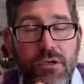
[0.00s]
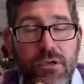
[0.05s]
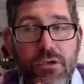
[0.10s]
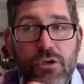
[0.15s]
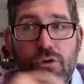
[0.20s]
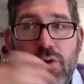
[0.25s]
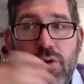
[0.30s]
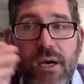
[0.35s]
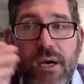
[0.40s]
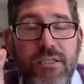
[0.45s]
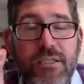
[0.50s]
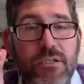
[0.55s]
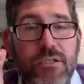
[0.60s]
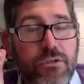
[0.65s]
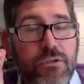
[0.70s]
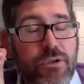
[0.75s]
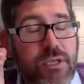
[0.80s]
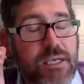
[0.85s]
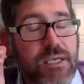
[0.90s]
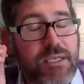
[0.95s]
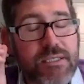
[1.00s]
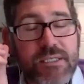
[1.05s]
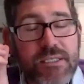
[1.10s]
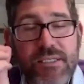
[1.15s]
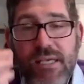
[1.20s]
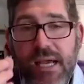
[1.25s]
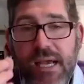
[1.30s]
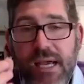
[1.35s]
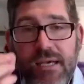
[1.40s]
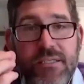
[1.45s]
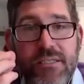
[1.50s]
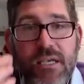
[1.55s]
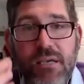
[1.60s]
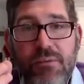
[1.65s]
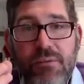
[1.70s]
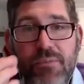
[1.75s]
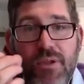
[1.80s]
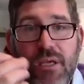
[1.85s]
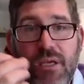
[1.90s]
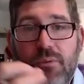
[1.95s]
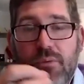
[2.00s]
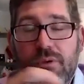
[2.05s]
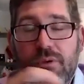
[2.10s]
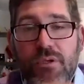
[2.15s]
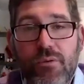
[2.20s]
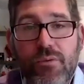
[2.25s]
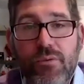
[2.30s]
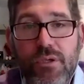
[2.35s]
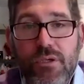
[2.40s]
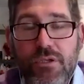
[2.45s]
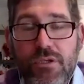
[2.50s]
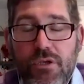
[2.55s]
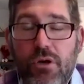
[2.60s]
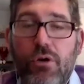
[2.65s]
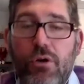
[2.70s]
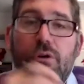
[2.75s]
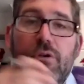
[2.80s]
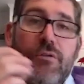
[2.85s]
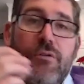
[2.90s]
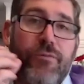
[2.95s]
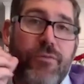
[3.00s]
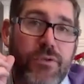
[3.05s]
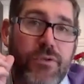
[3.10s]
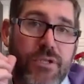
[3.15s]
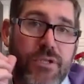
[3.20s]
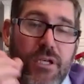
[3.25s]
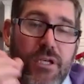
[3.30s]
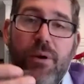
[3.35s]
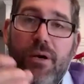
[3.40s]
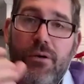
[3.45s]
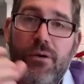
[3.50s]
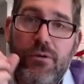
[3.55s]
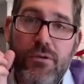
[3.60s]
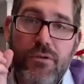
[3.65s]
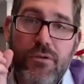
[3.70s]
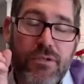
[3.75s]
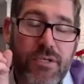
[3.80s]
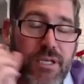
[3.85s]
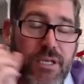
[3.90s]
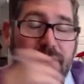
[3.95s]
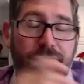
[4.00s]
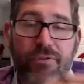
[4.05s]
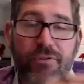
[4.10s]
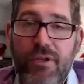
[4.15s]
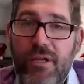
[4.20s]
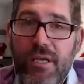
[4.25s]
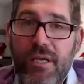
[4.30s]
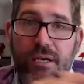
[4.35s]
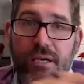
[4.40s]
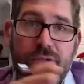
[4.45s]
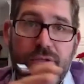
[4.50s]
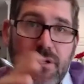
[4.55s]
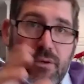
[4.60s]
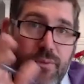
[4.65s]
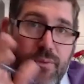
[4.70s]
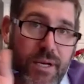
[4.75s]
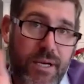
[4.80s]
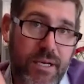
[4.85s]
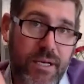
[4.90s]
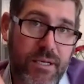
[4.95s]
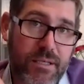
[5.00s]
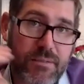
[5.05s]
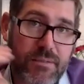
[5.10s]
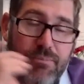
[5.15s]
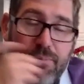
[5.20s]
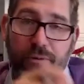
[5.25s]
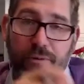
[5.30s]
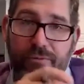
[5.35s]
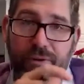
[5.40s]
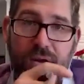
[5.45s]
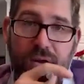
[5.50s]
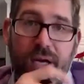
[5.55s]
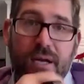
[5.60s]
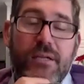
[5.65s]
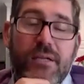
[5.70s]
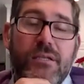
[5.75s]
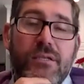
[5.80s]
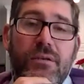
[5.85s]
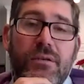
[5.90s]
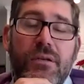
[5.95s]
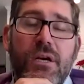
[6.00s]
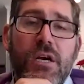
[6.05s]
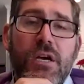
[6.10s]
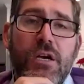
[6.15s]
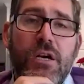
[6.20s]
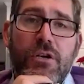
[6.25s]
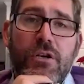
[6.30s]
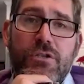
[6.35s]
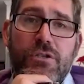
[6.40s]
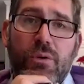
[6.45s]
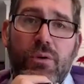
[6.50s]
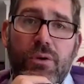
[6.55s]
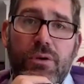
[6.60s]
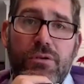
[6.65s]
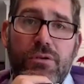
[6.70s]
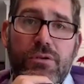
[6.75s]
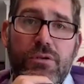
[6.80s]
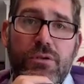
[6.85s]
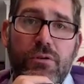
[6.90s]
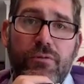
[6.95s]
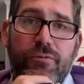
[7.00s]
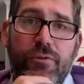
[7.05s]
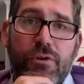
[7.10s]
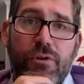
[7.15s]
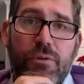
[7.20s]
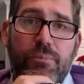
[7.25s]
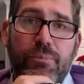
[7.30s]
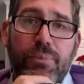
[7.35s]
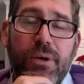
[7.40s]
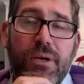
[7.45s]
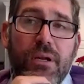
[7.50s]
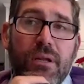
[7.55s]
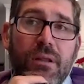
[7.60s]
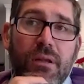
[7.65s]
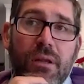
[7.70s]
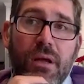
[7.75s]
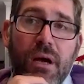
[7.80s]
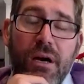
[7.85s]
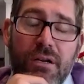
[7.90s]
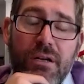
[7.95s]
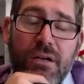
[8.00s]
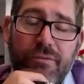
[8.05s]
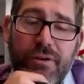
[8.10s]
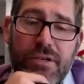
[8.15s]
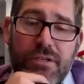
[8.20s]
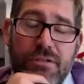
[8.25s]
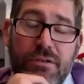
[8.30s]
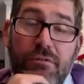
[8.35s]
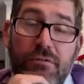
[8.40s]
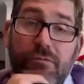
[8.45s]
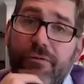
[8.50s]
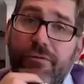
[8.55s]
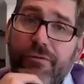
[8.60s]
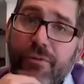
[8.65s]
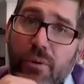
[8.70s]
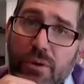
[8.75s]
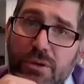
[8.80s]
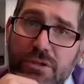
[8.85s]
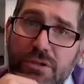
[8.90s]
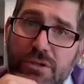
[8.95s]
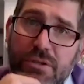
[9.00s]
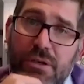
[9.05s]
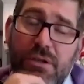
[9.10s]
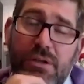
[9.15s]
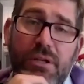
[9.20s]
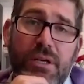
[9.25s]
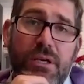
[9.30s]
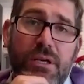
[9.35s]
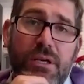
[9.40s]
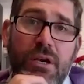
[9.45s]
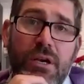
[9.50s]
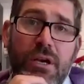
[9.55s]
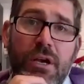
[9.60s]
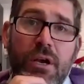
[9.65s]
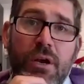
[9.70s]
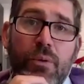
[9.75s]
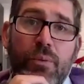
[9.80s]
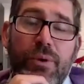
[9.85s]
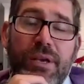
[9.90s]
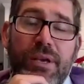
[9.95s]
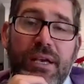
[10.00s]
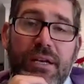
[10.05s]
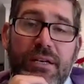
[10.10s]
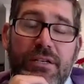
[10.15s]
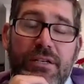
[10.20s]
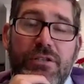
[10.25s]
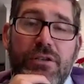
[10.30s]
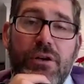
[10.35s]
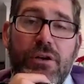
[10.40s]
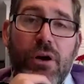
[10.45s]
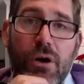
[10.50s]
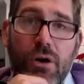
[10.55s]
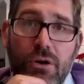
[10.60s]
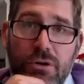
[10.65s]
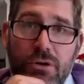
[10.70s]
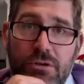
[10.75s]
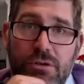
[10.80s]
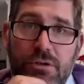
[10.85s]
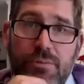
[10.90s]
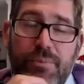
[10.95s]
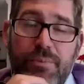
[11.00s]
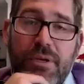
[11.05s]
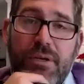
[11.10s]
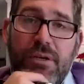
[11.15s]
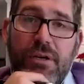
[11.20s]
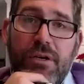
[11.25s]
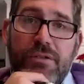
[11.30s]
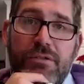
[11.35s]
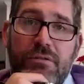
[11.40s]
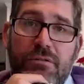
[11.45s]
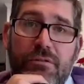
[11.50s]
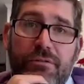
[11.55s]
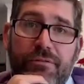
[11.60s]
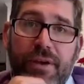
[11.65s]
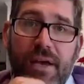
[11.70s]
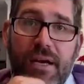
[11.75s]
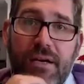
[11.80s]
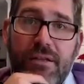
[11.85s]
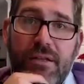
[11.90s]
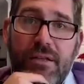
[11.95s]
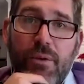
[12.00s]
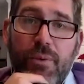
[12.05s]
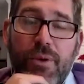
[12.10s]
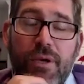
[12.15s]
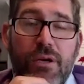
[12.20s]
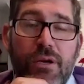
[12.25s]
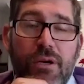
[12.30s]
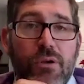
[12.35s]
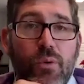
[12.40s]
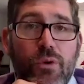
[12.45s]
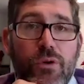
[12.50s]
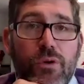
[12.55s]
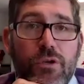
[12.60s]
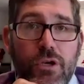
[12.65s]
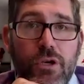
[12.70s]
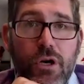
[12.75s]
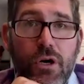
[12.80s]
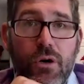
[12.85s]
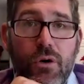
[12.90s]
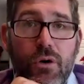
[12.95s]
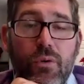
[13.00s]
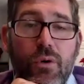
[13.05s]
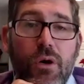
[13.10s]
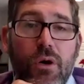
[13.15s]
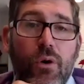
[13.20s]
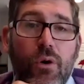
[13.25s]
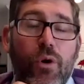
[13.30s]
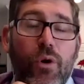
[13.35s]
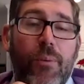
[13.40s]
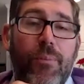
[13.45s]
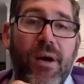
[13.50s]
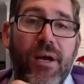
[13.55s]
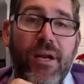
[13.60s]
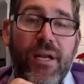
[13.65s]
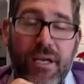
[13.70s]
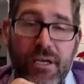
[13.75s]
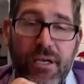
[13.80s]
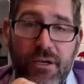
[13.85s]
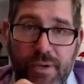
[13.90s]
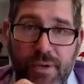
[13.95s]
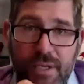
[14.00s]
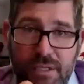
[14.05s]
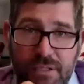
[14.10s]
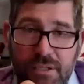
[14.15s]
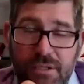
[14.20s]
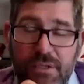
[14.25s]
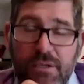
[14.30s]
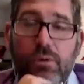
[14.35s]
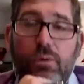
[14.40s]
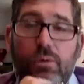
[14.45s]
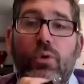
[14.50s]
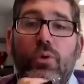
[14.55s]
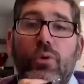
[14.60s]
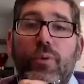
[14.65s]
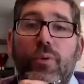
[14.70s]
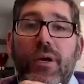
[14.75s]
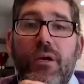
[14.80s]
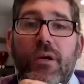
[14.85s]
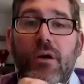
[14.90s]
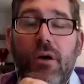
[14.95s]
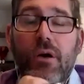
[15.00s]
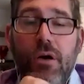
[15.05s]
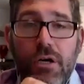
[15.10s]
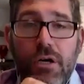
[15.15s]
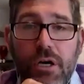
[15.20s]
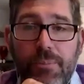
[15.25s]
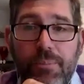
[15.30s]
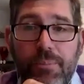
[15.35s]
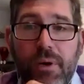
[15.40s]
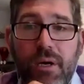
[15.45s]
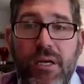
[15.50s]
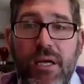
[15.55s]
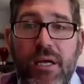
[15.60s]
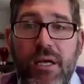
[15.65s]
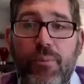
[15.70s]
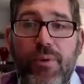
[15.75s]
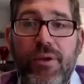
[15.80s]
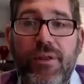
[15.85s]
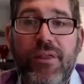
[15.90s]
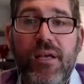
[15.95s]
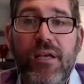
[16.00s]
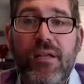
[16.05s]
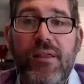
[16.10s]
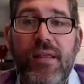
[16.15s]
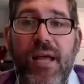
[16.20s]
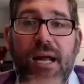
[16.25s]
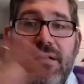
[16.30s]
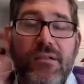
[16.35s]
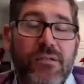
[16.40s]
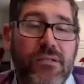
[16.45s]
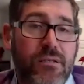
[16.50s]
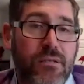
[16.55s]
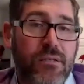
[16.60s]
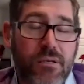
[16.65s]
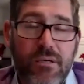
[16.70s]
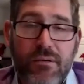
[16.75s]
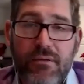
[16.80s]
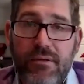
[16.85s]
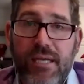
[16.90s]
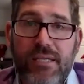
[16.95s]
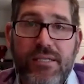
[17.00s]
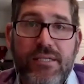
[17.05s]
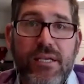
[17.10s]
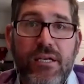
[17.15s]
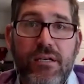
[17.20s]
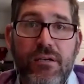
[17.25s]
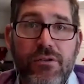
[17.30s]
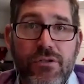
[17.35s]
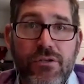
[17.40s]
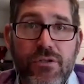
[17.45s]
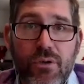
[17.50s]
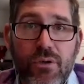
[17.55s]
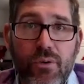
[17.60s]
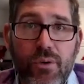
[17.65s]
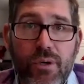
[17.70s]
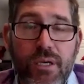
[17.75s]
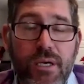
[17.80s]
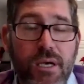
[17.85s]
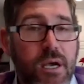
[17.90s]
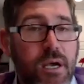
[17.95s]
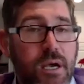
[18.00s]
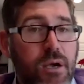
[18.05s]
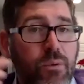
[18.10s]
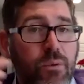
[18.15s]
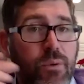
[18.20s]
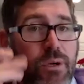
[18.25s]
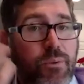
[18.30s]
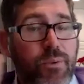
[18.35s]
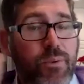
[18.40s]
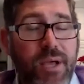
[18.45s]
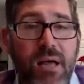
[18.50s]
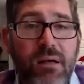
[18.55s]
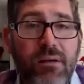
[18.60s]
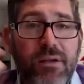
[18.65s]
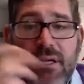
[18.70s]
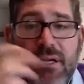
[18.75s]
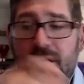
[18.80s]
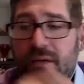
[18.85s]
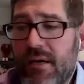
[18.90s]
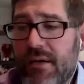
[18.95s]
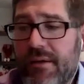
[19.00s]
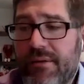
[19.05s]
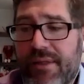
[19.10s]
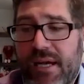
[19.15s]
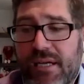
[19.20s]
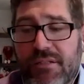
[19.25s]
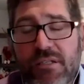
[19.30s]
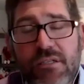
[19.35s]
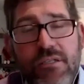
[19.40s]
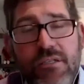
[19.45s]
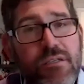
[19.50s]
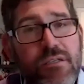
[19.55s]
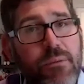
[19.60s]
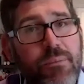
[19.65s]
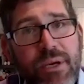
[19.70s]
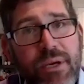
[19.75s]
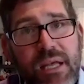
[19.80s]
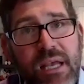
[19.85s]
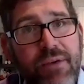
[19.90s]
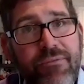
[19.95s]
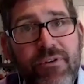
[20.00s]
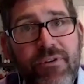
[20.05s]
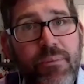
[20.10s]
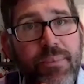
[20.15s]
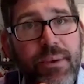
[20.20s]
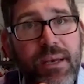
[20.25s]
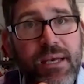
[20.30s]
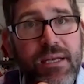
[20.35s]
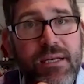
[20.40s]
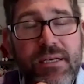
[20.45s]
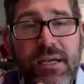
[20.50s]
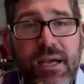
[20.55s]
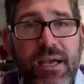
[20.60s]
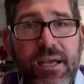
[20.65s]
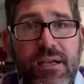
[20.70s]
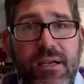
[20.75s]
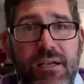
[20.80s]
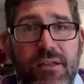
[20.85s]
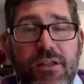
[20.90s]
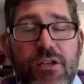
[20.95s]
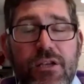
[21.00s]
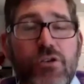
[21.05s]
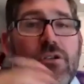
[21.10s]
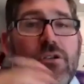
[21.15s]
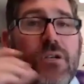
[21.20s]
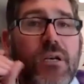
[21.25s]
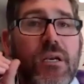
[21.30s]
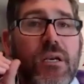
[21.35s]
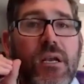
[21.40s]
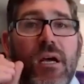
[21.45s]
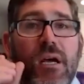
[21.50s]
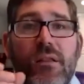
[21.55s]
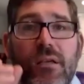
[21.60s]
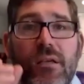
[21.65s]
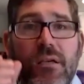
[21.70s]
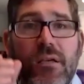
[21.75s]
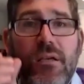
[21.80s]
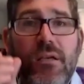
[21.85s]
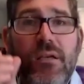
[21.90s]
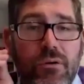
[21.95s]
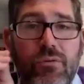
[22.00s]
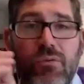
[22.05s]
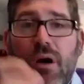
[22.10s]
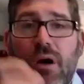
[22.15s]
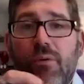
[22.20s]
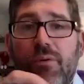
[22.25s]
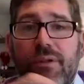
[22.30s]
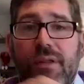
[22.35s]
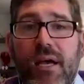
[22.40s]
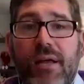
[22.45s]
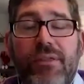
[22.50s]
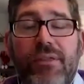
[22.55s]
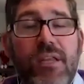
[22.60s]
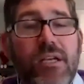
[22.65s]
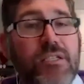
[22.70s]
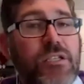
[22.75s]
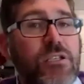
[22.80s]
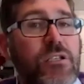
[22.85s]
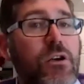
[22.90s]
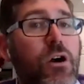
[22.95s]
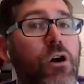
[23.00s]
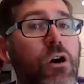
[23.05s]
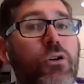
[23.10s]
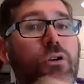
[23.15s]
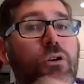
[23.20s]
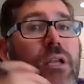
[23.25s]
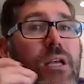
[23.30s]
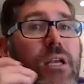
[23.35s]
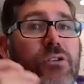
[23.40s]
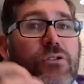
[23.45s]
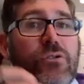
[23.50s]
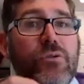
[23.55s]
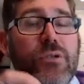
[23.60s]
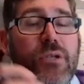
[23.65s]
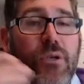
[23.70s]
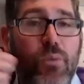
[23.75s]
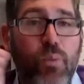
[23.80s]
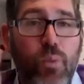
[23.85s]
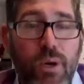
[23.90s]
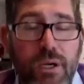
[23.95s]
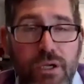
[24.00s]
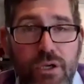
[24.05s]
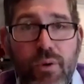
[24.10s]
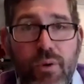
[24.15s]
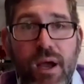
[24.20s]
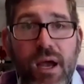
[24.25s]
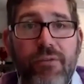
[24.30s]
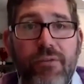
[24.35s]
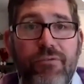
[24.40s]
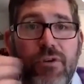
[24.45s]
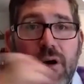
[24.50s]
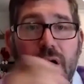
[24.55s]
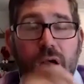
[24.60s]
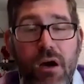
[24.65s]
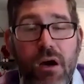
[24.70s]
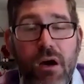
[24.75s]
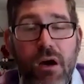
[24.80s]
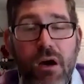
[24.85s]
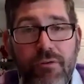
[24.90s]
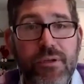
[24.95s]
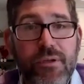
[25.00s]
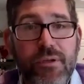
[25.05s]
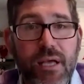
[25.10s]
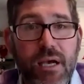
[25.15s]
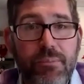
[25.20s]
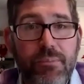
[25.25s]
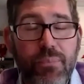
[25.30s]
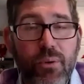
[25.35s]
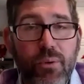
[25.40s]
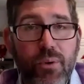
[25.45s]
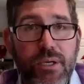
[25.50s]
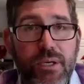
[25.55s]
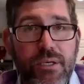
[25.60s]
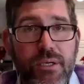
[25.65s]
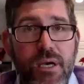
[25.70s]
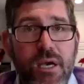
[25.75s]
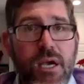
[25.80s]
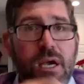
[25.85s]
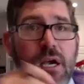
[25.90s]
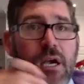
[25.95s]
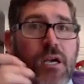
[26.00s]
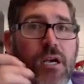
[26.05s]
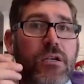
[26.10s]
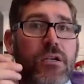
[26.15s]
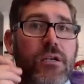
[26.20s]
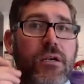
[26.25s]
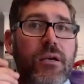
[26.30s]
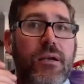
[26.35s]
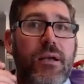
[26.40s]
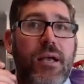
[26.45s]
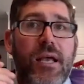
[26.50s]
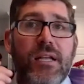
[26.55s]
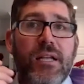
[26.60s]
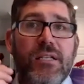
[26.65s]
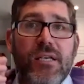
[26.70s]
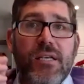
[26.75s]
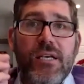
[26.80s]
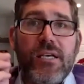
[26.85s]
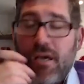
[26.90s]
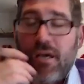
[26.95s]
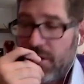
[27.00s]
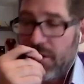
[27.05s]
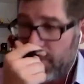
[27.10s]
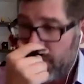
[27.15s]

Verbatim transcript: You guys can do the exact same thing with doing these calls for sale by owners and everything else that Red X provides and so on and so forth. But a lot of us, unfortunately, we get disheartened because of the fact that we hear the word no or i'm not interested or we get hung up on and we think that's that's the end of the story when in reality that's just somebody having a bad day there's nothing wrong with that they just aren't interested in what you have to offer at that point it's like